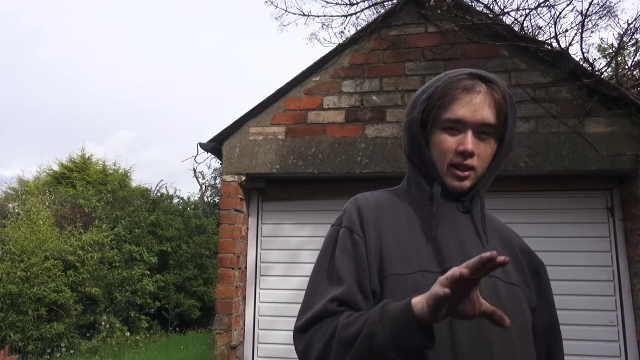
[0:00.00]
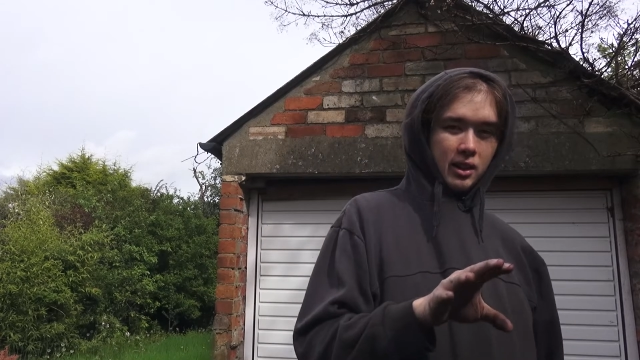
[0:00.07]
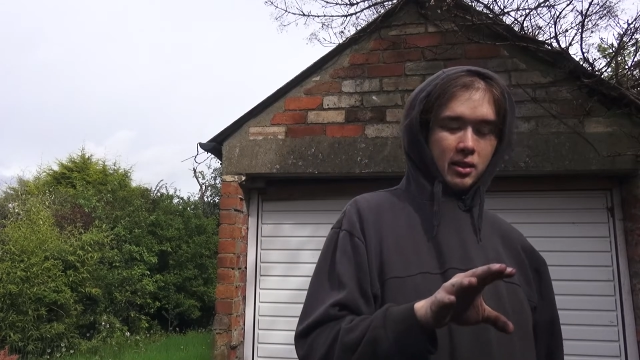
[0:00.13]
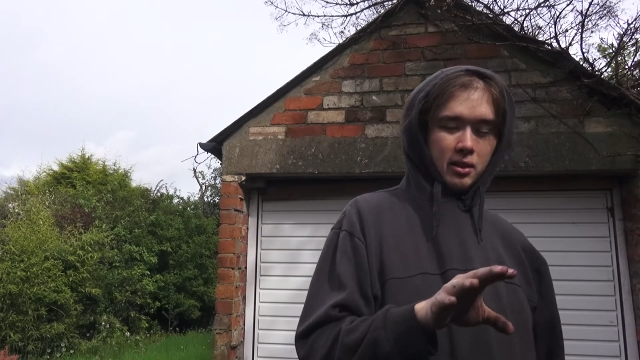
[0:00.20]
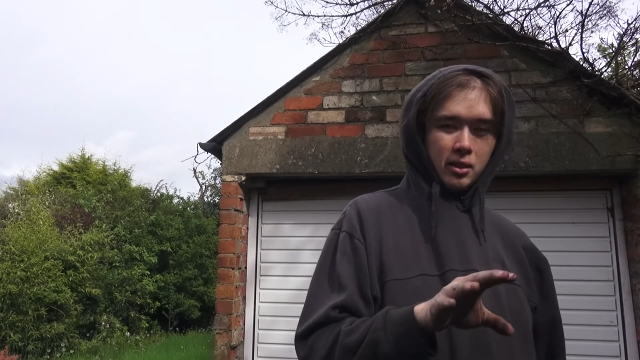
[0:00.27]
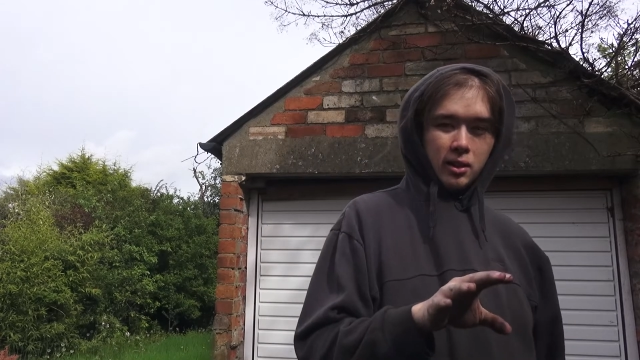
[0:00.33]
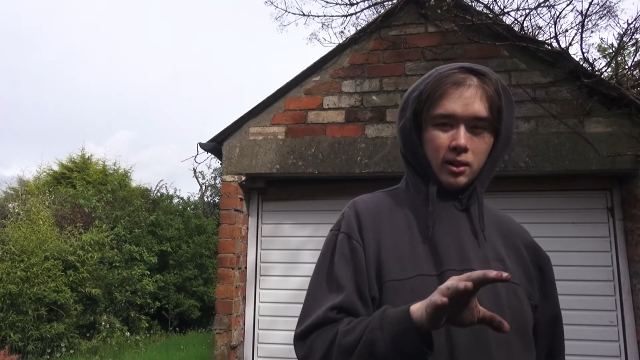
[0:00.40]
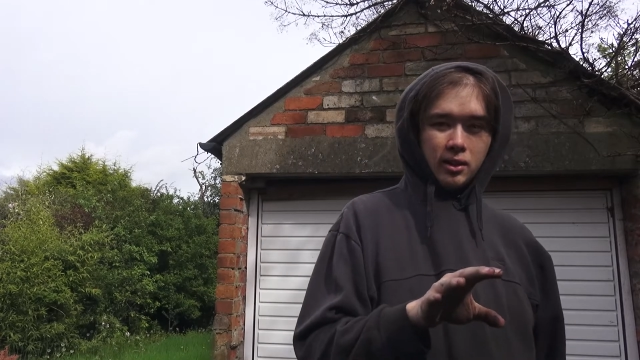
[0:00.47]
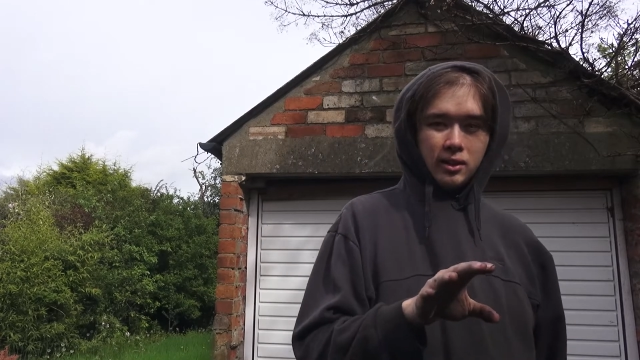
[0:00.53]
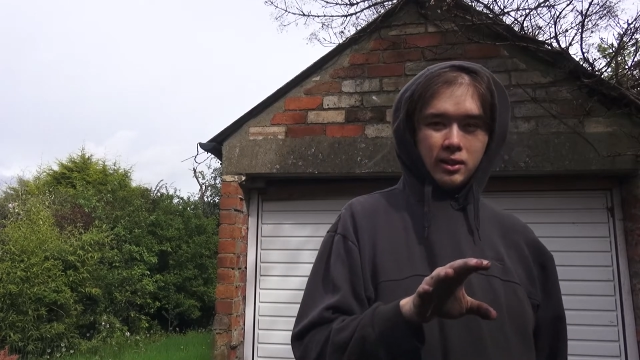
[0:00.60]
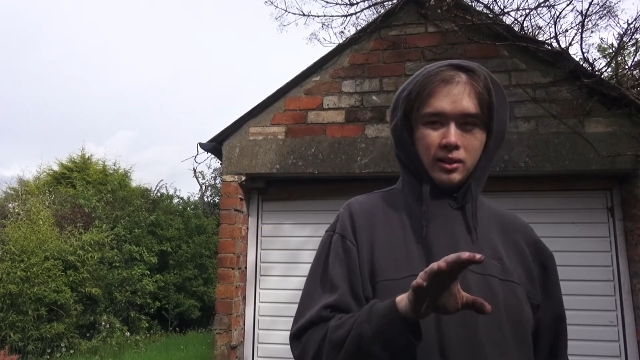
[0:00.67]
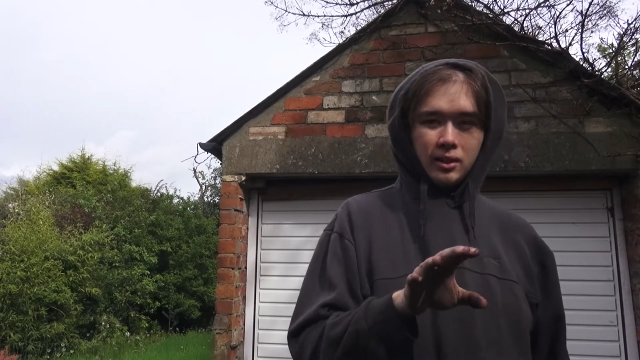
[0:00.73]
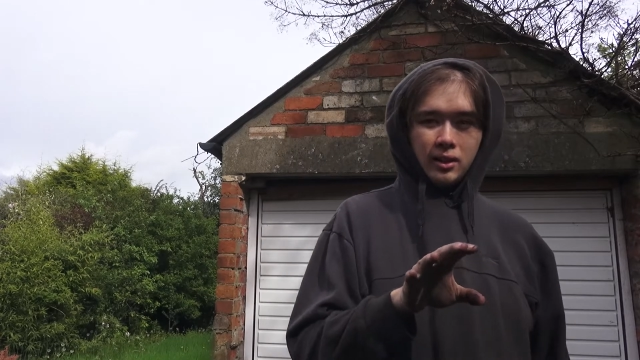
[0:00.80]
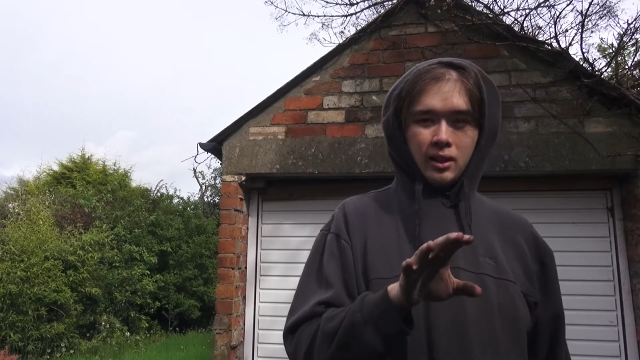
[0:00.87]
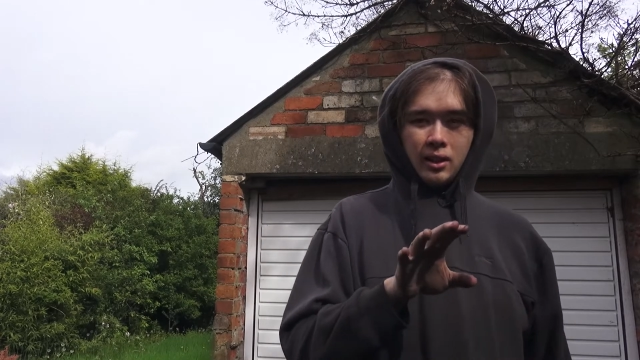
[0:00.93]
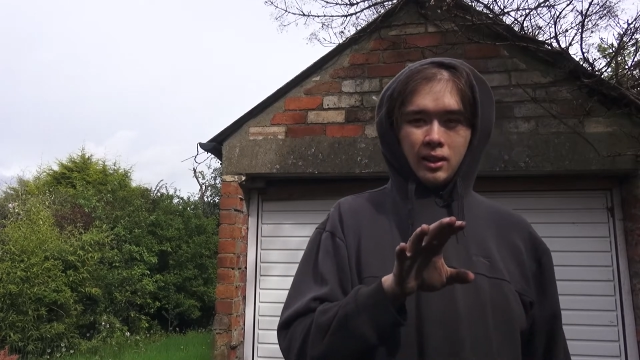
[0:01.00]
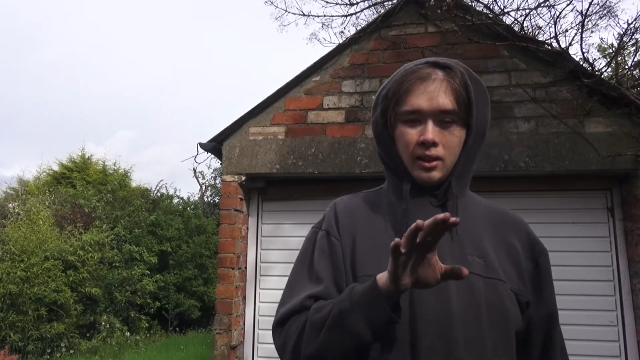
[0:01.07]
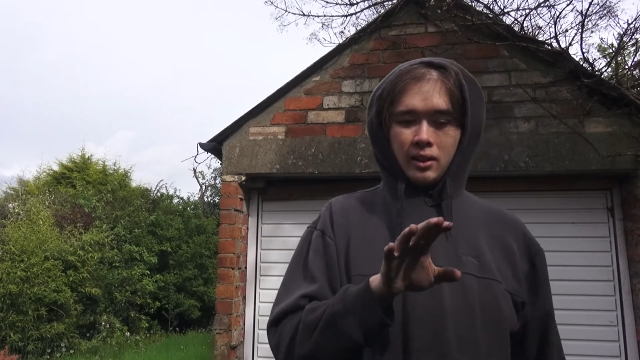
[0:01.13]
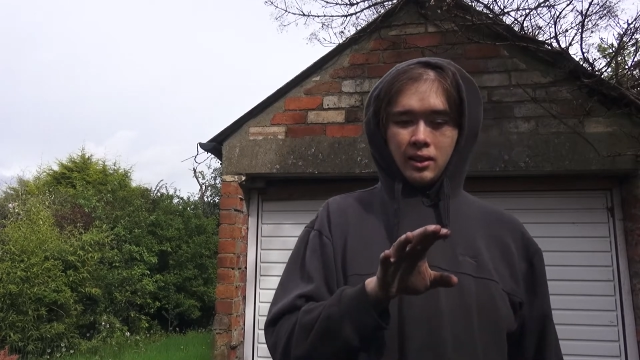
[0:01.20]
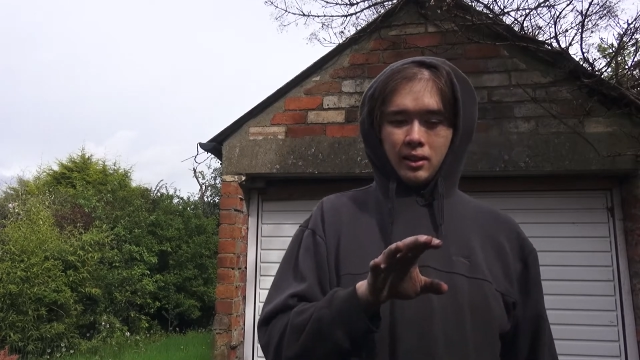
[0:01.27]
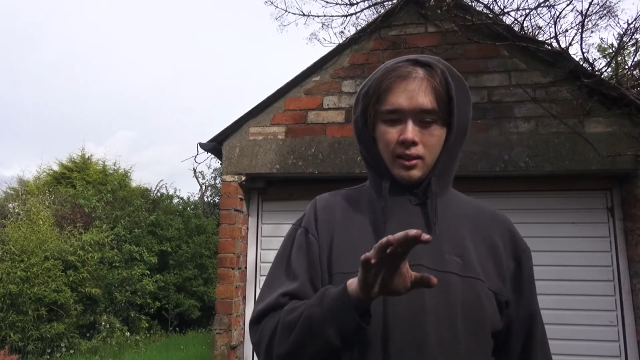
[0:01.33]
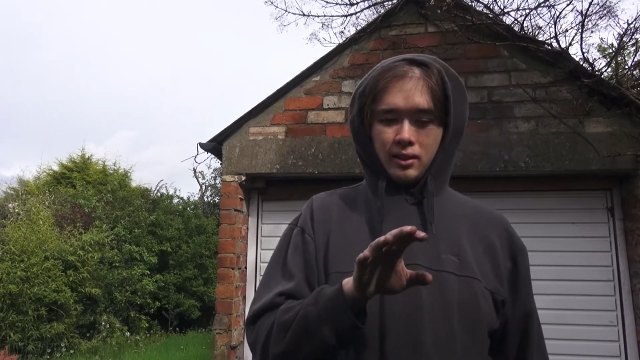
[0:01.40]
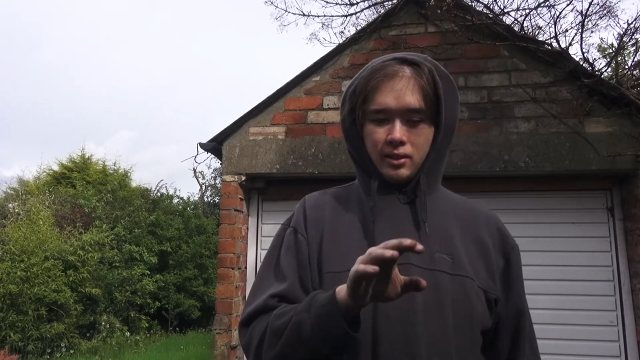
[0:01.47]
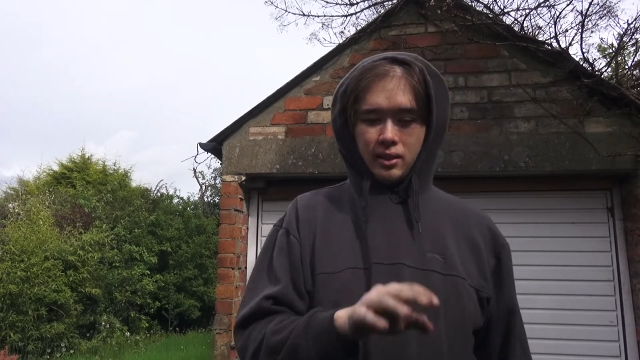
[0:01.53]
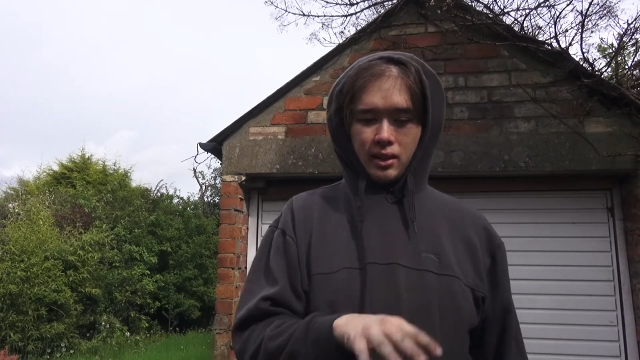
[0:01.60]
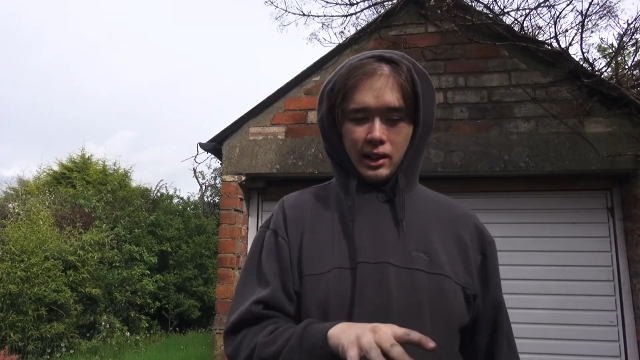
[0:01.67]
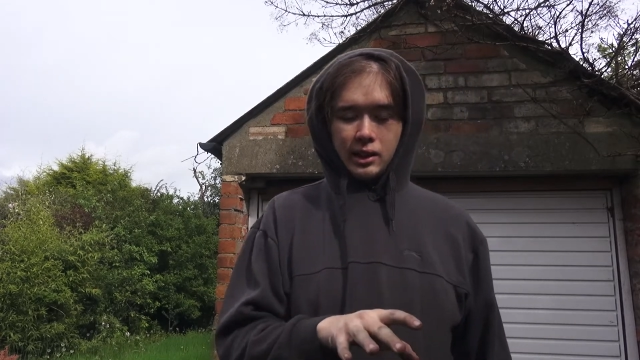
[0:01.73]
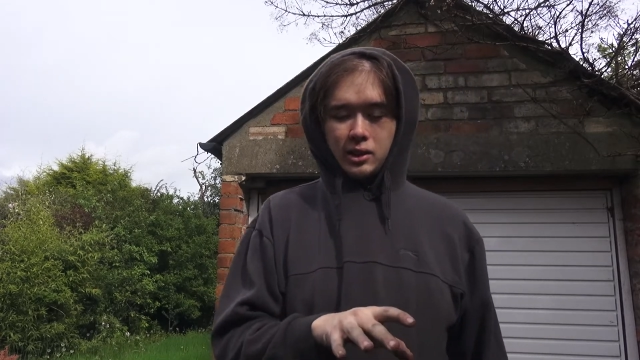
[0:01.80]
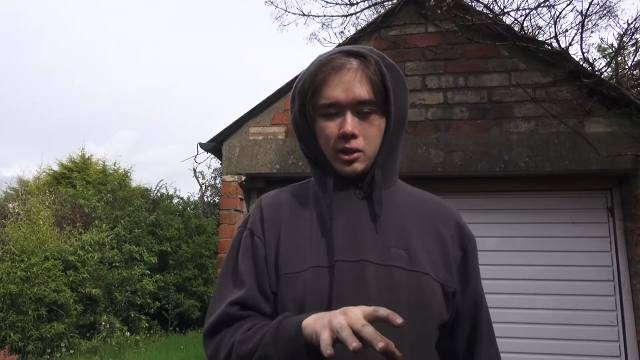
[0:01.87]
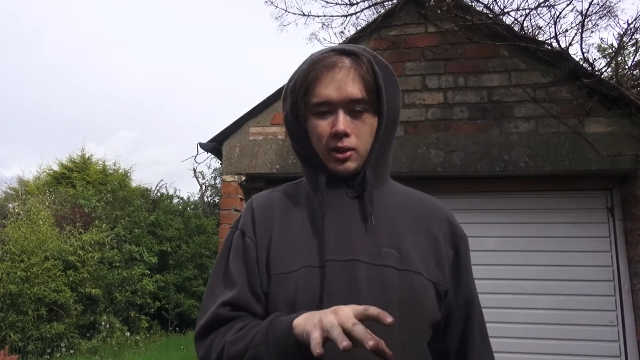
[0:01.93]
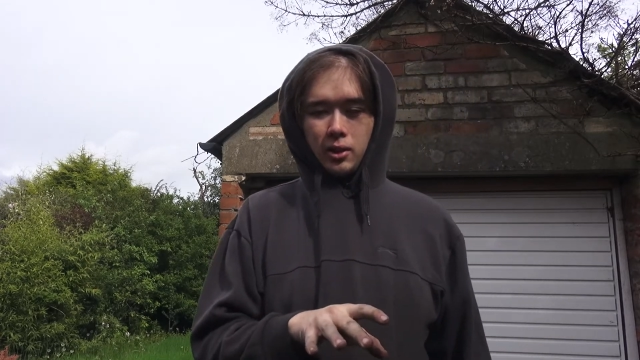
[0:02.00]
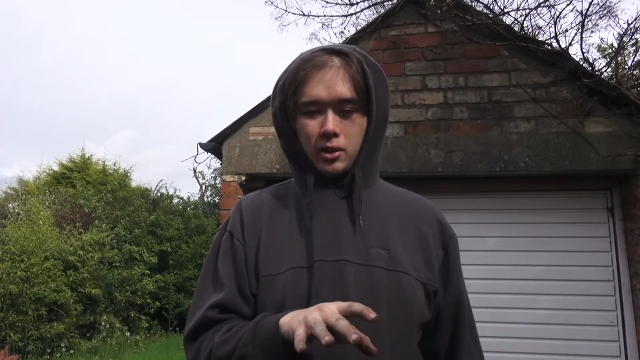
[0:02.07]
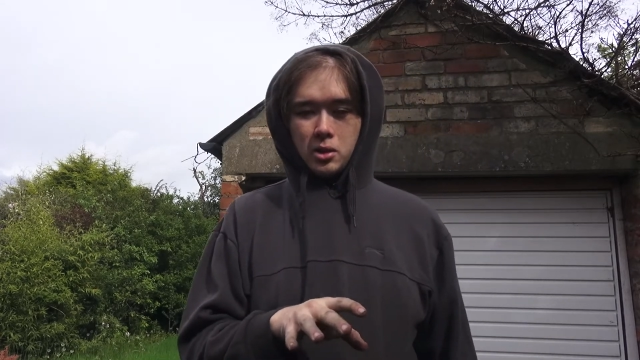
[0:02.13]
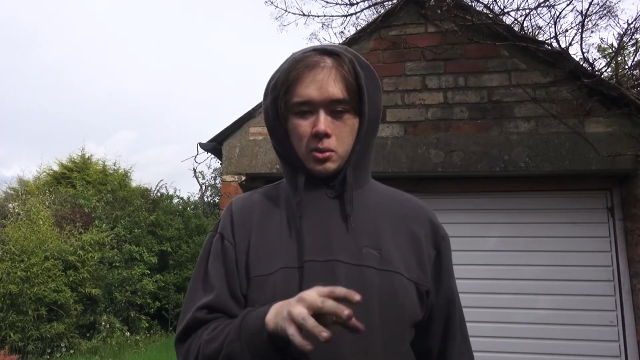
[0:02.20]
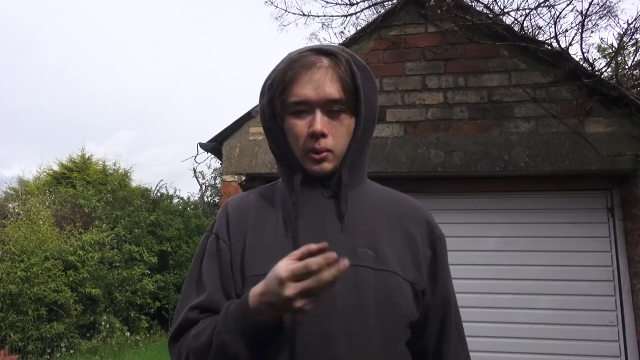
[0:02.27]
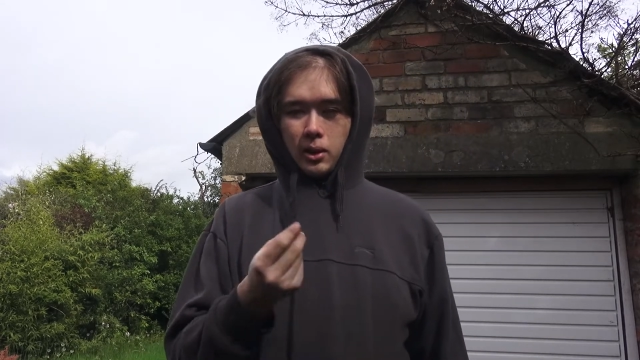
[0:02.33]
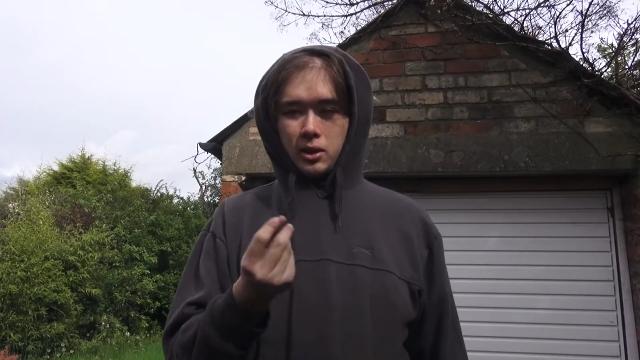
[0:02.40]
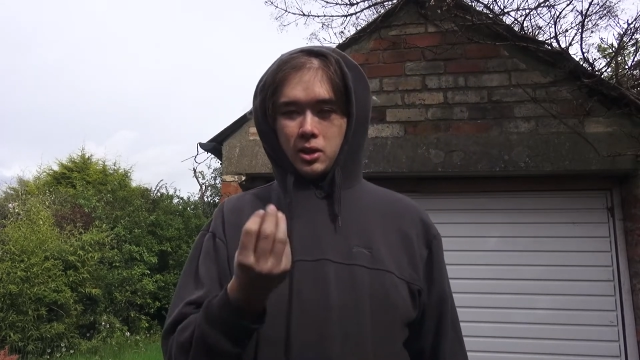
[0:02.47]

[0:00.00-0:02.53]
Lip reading: under the exhaust where it